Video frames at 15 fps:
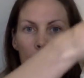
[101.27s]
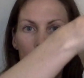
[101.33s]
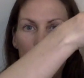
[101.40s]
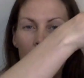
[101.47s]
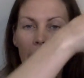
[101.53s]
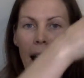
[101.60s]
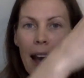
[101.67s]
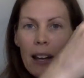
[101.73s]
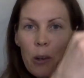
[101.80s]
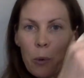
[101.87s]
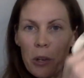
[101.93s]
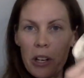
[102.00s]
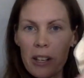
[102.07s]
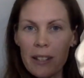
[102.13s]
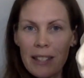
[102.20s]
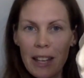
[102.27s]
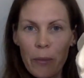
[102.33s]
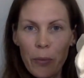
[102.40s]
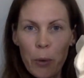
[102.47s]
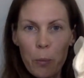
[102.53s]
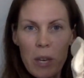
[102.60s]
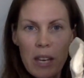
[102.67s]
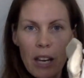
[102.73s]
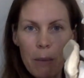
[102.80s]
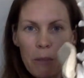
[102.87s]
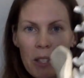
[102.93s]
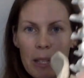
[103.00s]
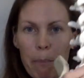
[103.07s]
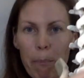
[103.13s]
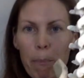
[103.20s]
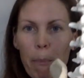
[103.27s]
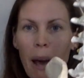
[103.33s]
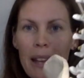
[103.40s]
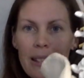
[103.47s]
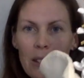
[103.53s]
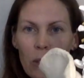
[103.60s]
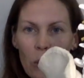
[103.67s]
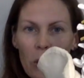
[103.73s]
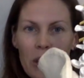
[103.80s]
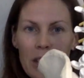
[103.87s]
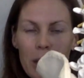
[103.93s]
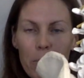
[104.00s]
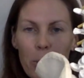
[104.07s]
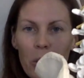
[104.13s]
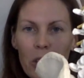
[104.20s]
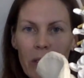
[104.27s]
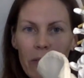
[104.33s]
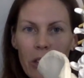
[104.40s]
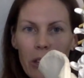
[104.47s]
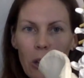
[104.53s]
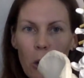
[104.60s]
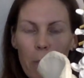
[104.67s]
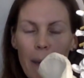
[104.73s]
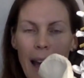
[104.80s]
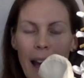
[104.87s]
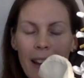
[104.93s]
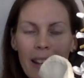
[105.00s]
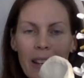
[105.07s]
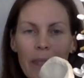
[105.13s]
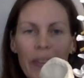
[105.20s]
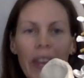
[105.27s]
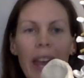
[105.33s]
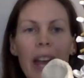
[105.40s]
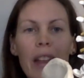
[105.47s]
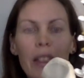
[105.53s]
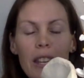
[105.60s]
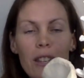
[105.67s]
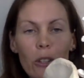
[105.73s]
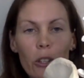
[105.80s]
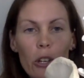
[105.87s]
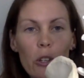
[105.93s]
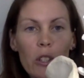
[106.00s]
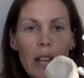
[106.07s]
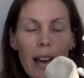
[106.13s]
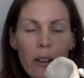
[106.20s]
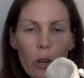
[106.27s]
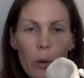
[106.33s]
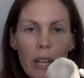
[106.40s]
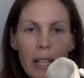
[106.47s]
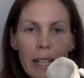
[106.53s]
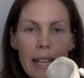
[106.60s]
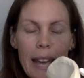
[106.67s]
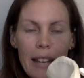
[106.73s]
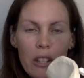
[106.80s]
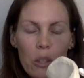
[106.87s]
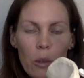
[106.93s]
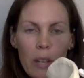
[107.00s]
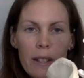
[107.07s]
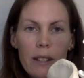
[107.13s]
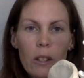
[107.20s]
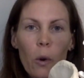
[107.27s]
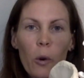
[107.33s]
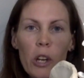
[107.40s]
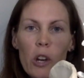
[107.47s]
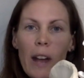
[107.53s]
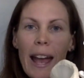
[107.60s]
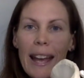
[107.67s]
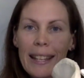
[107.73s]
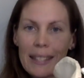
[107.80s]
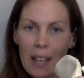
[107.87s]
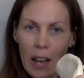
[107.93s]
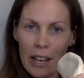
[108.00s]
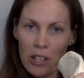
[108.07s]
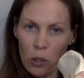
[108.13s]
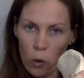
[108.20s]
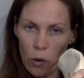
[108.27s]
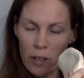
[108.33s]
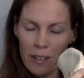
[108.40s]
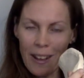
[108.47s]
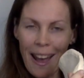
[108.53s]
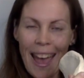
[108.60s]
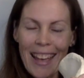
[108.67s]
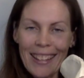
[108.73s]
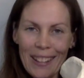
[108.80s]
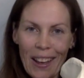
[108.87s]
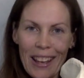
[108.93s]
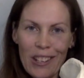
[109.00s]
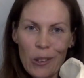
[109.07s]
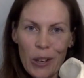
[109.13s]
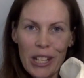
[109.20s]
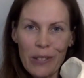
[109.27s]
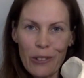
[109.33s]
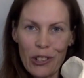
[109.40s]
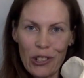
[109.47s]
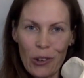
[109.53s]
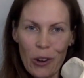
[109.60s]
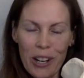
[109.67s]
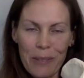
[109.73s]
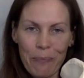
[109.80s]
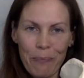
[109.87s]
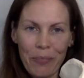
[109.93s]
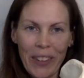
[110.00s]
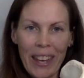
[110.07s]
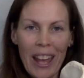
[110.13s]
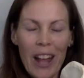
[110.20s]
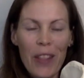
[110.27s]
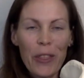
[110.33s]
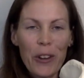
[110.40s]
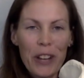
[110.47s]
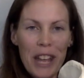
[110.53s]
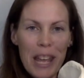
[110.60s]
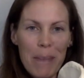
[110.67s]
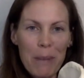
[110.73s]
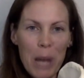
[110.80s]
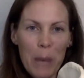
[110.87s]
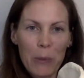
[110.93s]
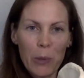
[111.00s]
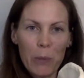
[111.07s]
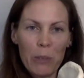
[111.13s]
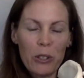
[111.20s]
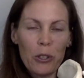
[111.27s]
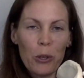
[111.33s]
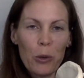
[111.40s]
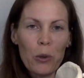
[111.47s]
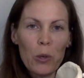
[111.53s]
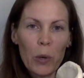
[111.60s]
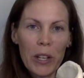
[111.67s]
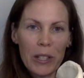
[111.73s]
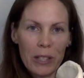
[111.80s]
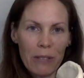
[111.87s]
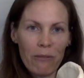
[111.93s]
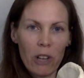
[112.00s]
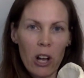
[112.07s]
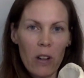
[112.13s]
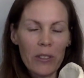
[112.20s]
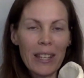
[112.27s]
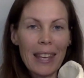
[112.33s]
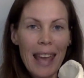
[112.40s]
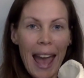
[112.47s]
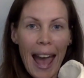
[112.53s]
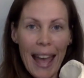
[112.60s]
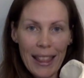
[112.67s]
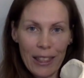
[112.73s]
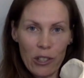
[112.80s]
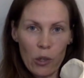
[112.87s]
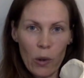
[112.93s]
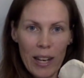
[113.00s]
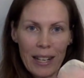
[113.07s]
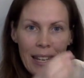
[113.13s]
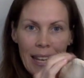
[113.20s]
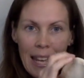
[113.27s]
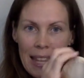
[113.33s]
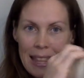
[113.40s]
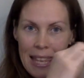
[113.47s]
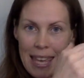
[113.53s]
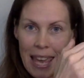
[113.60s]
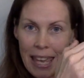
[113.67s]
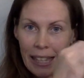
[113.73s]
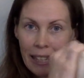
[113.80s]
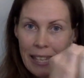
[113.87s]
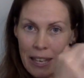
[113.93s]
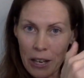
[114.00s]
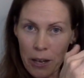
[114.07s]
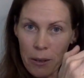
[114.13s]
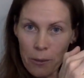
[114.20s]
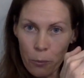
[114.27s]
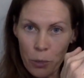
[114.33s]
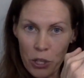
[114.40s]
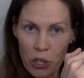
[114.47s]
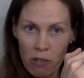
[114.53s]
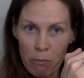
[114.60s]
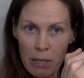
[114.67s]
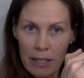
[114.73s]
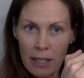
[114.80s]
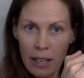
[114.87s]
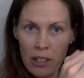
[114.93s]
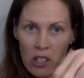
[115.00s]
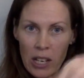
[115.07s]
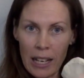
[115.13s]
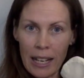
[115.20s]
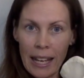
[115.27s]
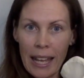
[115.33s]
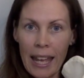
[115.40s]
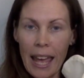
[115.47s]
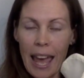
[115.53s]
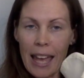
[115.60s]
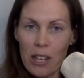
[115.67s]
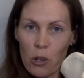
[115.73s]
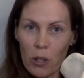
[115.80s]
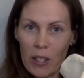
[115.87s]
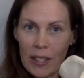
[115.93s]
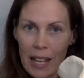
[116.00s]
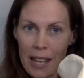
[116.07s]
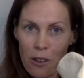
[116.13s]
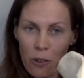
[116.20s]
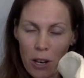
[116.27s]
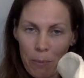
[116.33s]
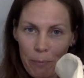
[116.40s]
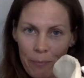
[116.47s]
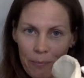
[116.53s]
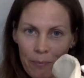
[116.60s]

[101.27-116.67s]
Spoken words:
backwards, we come to the buttons or dimples of the low back. These are your sacroiliac joints, or your SI joints for short. Their name comes from the two joints involved at the joint, the ilia, which you've been touching, and your sacrum.